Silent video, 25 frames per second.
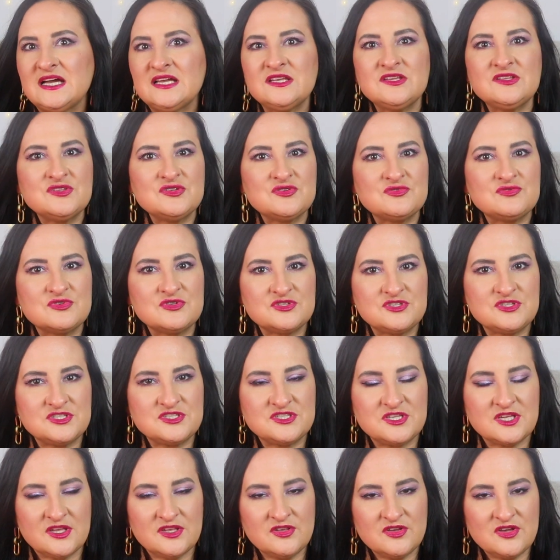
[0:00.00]
don't know what to
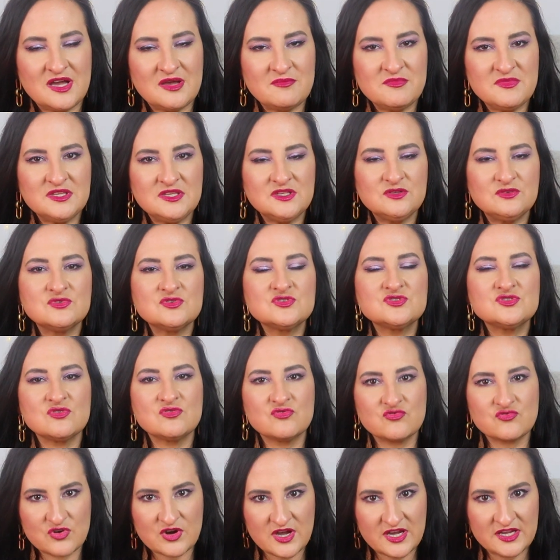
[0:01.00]
tell you. I mean, it was
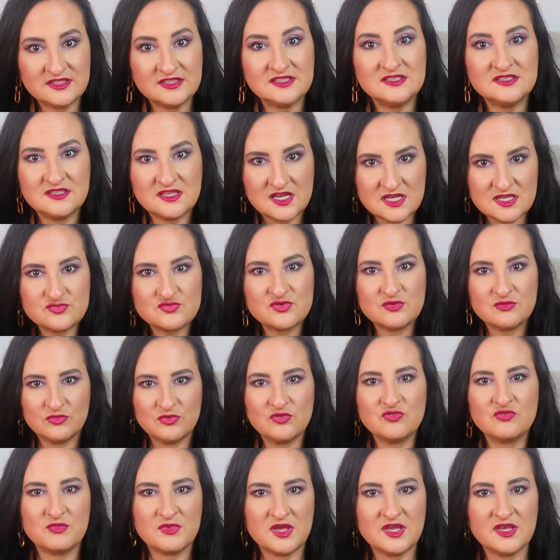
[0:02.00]
all right. It does
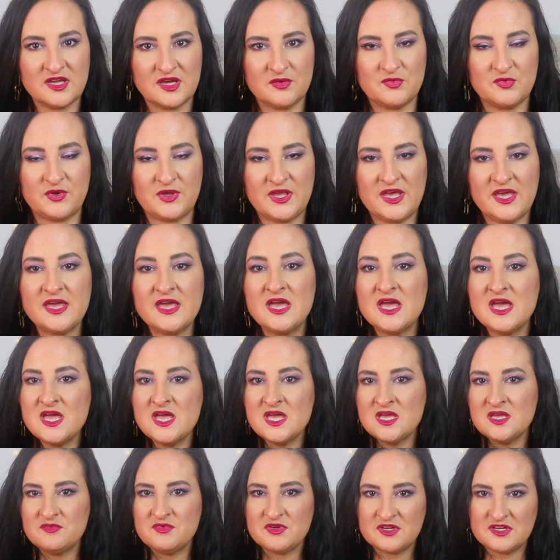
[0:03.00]
remove makeup, okay?
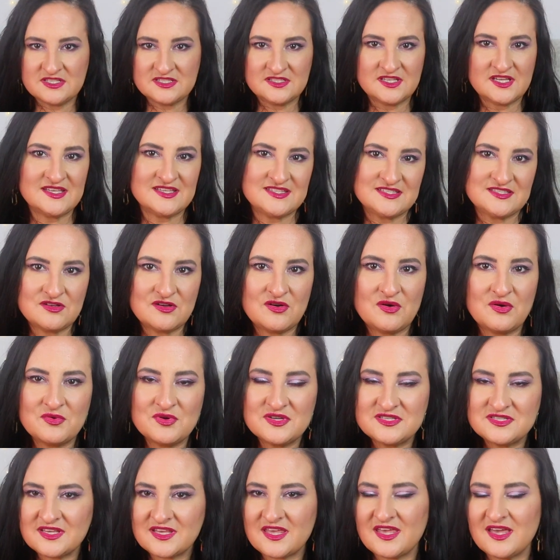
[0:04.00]
Because that's not
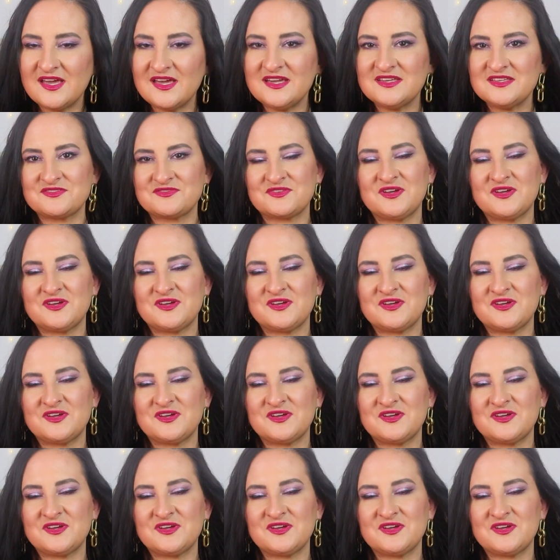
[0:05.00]
always the case,